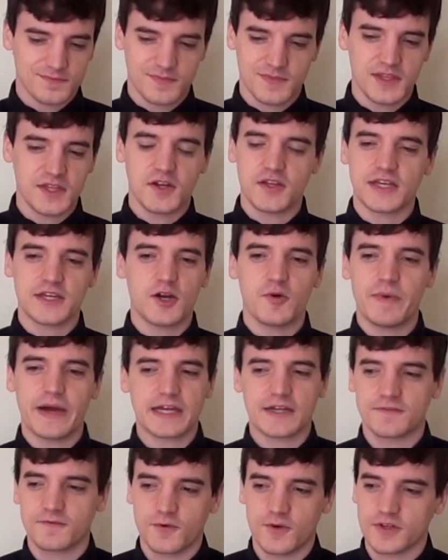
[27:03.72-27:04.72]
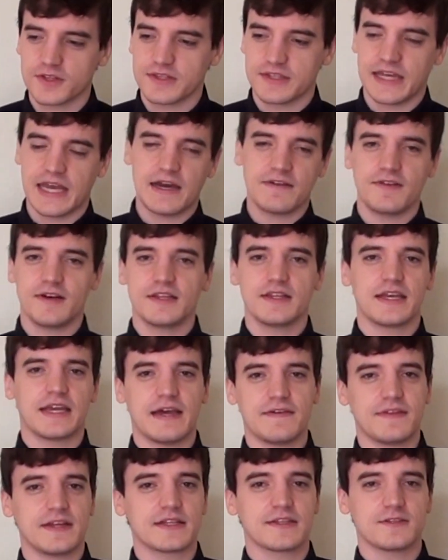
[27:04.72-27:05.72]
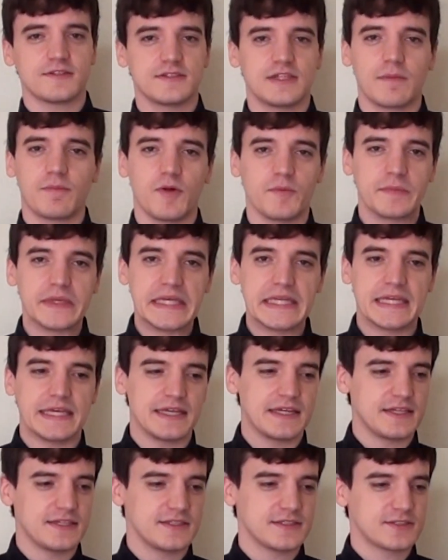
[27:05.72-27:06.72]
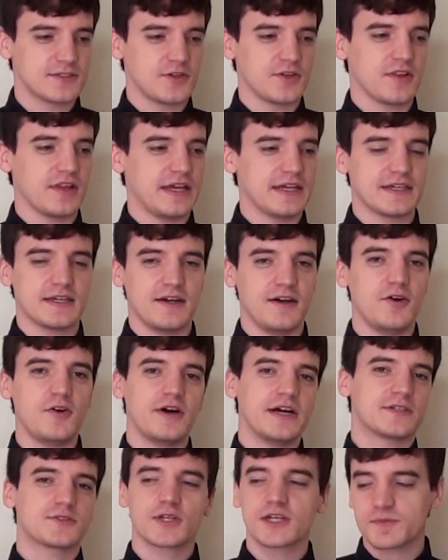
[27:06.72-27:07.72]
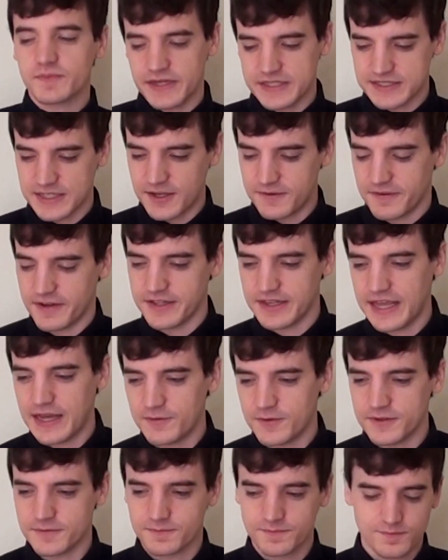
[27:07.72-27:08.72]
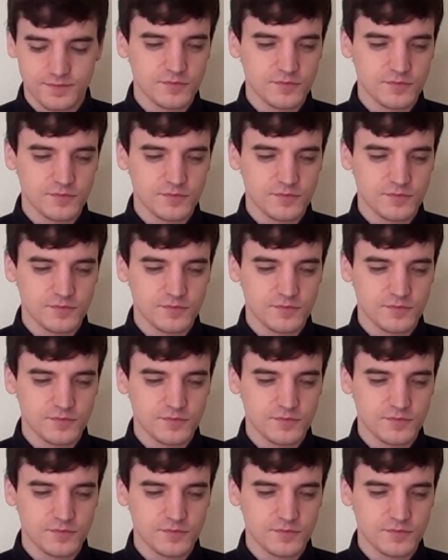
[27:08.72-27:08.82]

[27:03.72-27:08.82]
you know, they go back and forth, and they have like little double meanings, or like, oh, I tricked myself on that one.